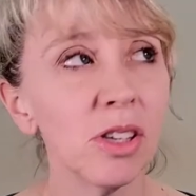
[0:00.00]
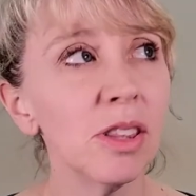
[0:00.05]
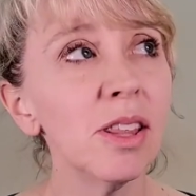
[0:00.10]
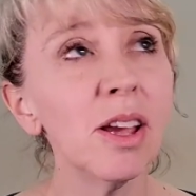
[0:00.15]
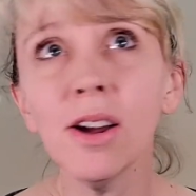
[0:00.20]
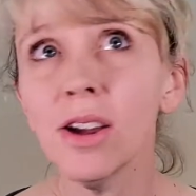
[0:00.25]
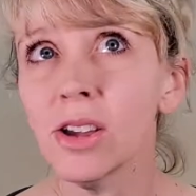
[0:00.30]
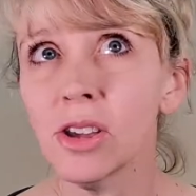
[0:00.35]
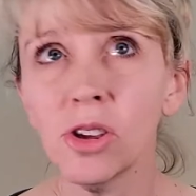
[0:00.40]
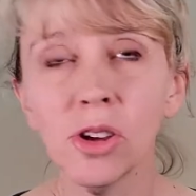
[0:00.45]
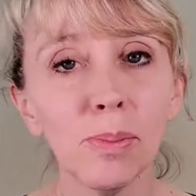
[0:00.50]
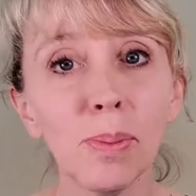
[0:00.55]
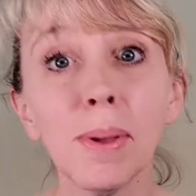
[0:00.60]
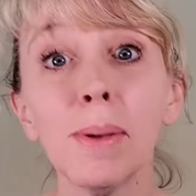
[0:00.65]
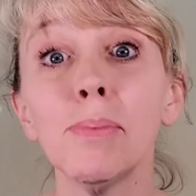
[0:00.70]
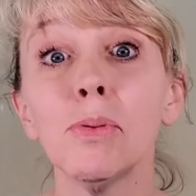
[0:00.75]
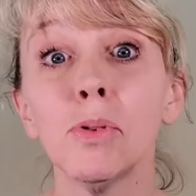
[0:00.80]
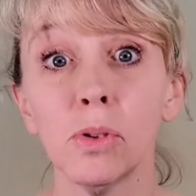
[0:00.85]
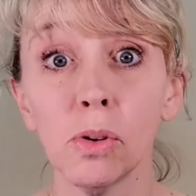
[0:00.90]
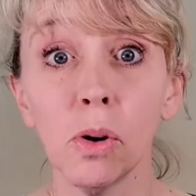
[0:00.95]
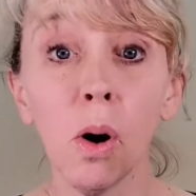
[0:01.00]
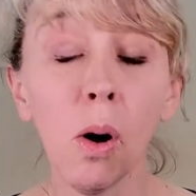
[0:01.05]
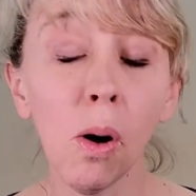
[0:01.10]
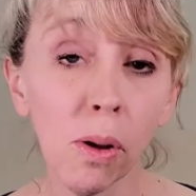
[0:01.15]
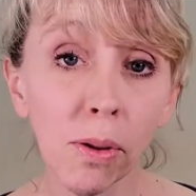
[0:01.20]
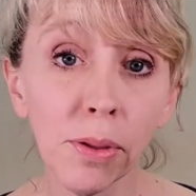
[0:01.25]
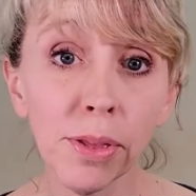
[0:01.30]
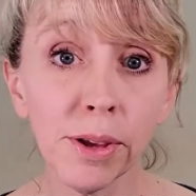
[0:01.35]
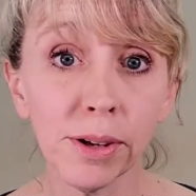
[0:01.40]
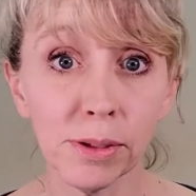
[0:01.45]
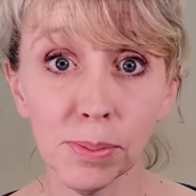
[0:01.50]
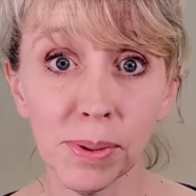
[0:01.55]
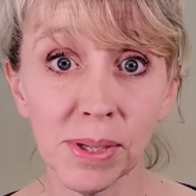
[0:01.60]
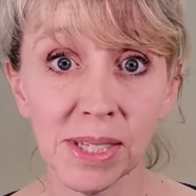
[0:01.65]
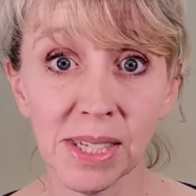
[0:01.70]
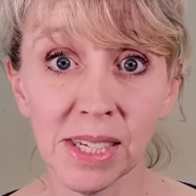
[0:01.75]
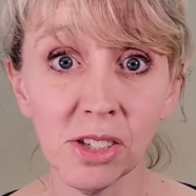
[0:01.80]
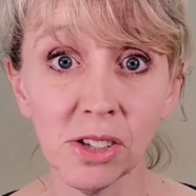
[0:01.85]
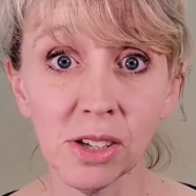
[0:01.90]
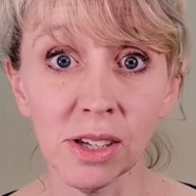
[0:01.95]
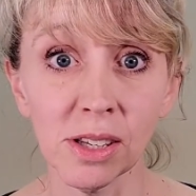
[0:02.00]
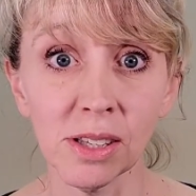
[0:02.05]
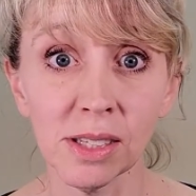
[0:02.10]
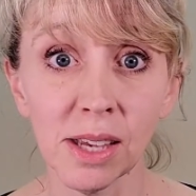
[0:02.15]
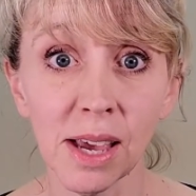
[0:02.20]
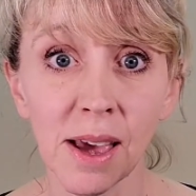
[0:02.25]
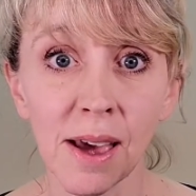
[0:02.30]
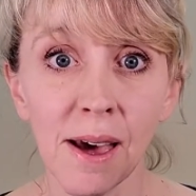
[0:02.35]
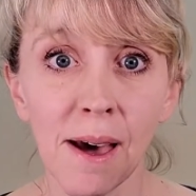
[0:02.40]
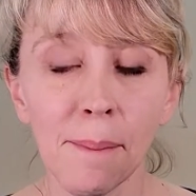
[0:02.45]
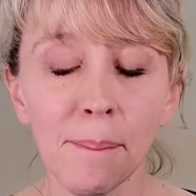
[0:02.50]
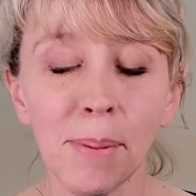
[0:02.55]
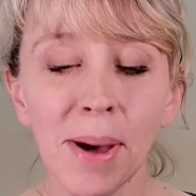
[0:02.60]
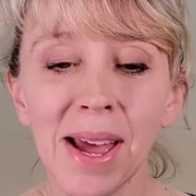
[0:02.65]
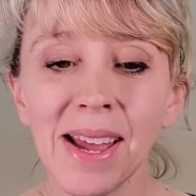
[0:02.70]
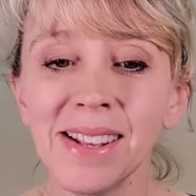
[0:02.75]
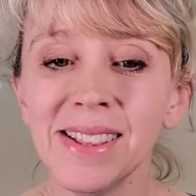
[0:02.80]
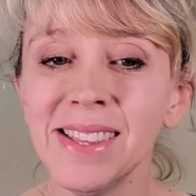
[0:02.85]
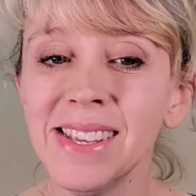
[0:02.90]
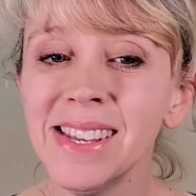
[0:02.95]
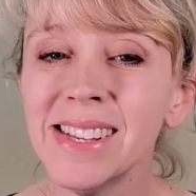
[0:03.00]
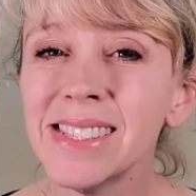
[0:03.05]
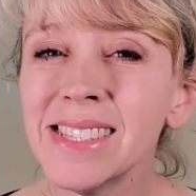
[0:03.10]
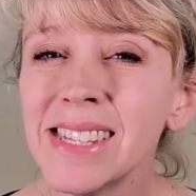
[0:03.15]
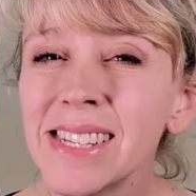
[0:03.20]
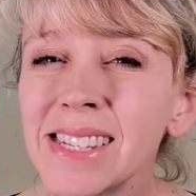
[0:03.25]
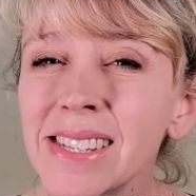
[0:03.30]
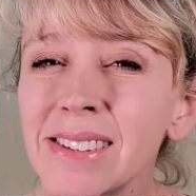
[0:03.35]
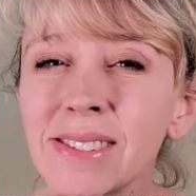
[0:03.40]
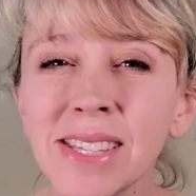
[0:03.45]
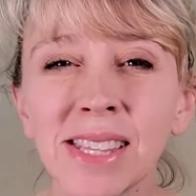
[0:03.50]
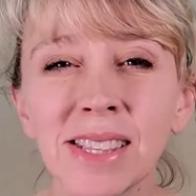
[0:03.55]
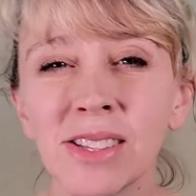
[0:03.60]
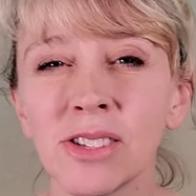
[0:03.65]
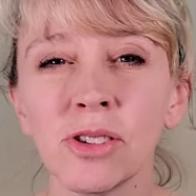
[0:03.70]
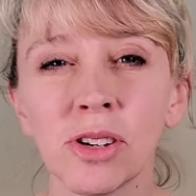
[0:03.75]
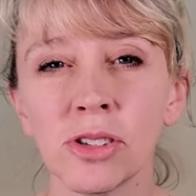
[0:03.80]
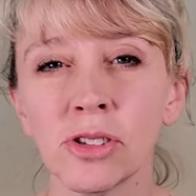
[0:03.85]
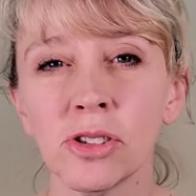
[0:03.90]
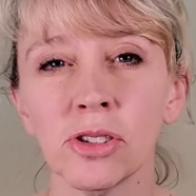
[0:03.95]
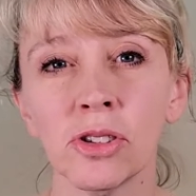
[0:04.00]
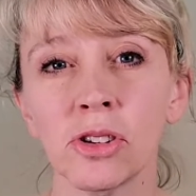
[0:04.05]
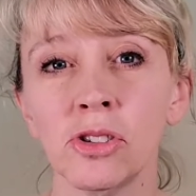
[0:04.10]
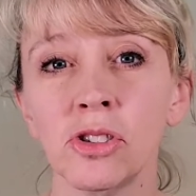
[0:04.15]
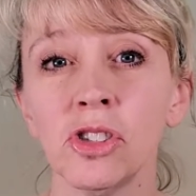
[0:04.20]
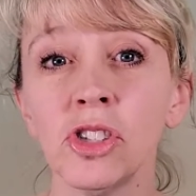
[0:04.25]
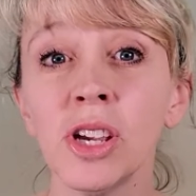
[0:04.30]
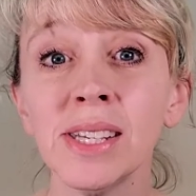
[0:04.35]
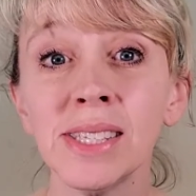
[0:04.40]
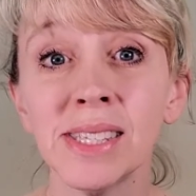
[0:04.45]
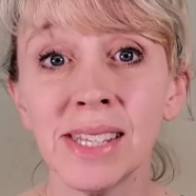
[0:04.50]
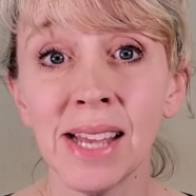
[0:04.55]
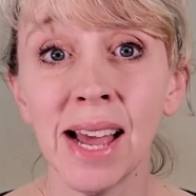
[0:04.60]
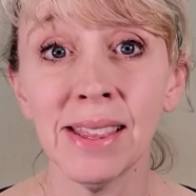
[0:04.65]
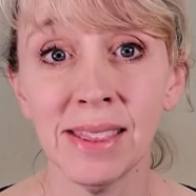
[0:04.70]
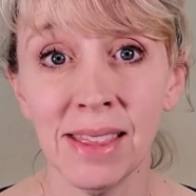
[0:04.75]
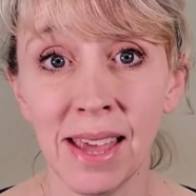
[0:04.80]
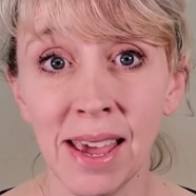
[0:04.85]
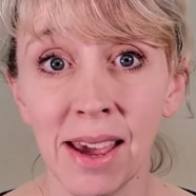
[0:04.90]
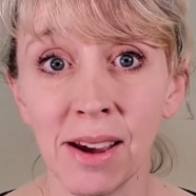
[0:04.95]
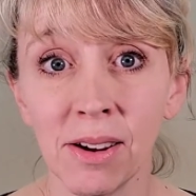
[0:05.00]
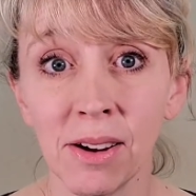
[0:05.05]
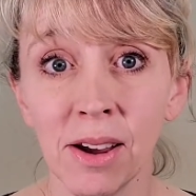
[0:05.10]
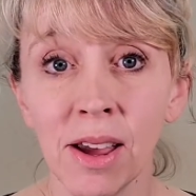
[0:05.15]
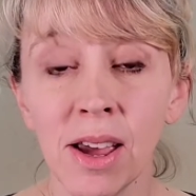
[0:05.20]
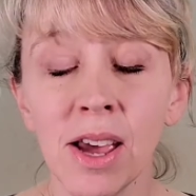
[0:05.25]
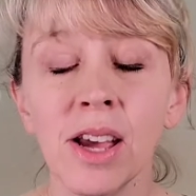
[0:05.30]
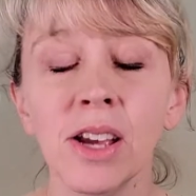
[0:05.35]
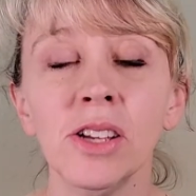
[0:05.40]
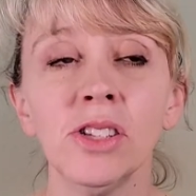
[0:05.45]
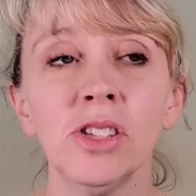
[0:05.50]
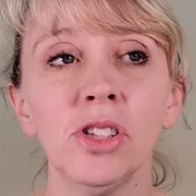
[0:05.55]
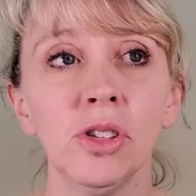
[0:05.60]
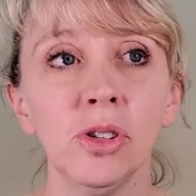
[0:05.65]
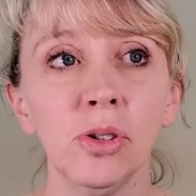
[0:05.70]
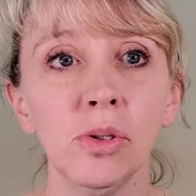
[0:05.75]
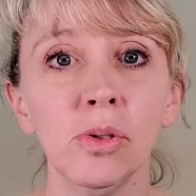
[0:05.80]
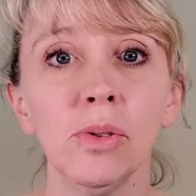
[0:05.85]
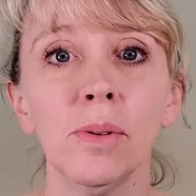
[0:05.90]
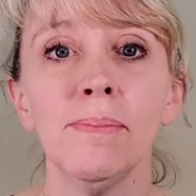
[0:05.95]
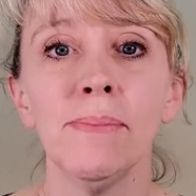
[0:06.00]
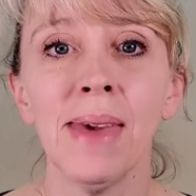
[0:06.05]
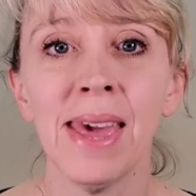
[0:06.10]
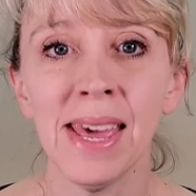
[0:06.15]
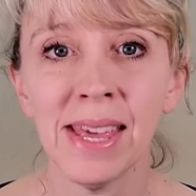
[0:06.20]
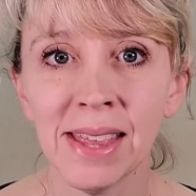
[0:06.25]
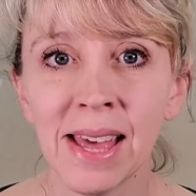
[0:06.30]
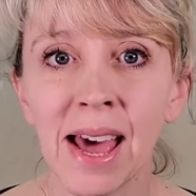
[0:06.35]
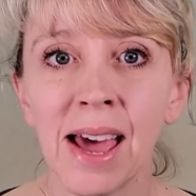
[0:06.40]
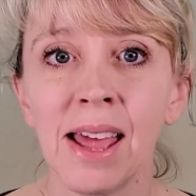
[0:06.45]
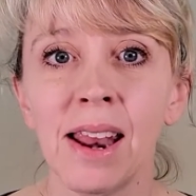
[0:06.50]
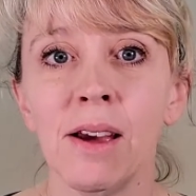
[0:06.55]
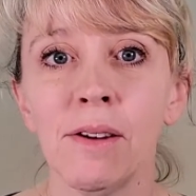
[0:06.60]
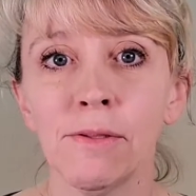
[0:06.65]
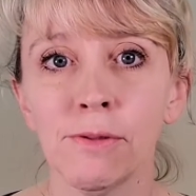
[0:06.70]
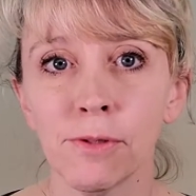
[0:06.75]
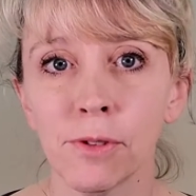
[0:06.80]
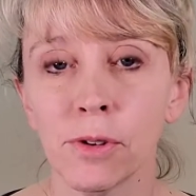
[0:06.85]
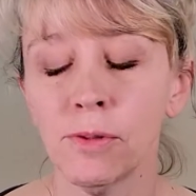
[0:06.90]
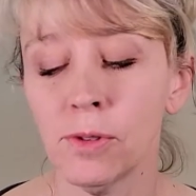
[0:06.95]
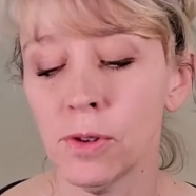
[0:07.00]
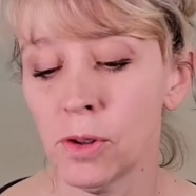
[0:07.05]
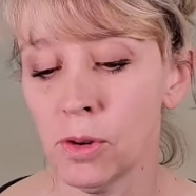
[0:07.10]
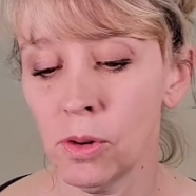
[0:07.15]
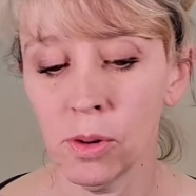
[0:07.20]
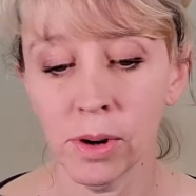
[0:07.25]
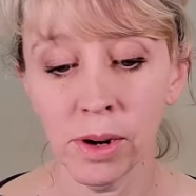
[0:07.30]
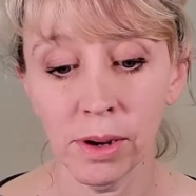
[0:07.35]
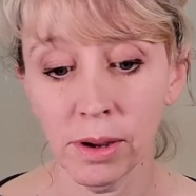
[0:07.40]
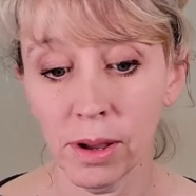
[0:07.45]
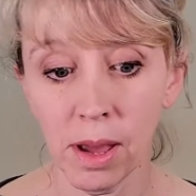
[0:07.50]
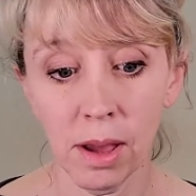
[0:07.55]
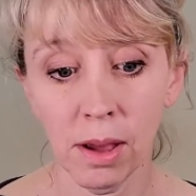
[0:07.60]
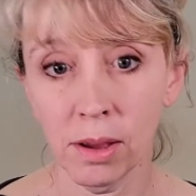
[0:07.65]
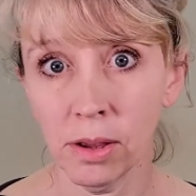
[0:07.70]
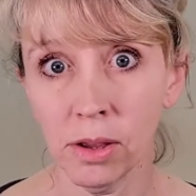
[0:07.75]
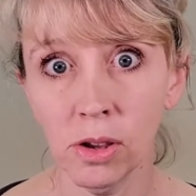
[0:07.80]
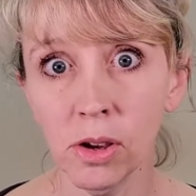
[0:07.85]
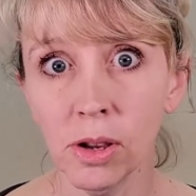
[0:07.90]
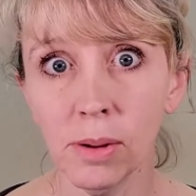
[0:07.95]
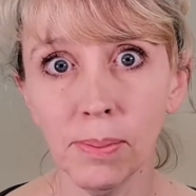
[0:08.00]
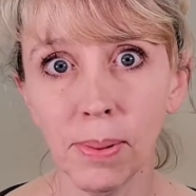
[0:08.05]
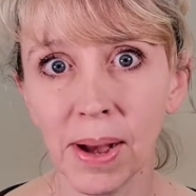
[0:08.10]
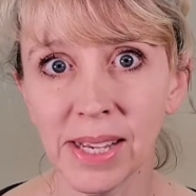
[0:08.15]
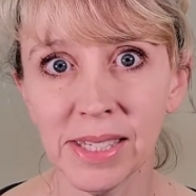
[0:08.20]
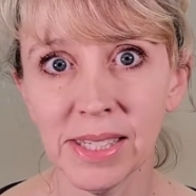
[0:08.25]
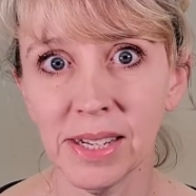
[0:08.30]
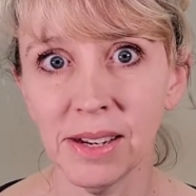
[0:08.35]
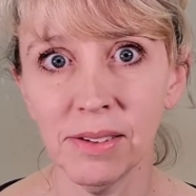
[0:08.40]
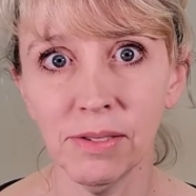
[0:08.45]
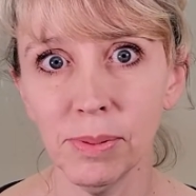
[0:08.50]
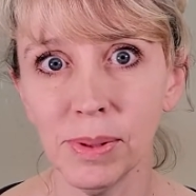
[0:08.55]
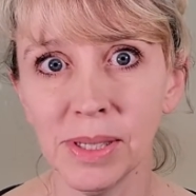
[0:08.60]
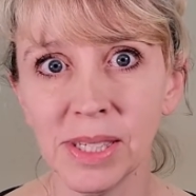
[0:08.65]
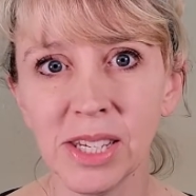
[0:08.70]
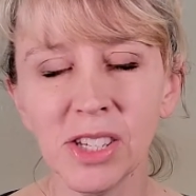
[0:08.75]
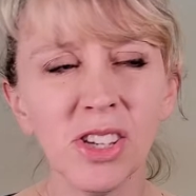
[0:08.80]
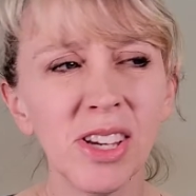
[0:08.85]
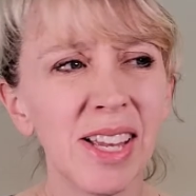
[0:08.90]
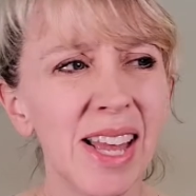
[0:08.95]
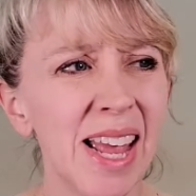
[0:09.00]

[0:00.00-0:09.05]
There are good people who hold those positions, but the incentives and the structures are just not there to make that a fruitful or a good, positive position.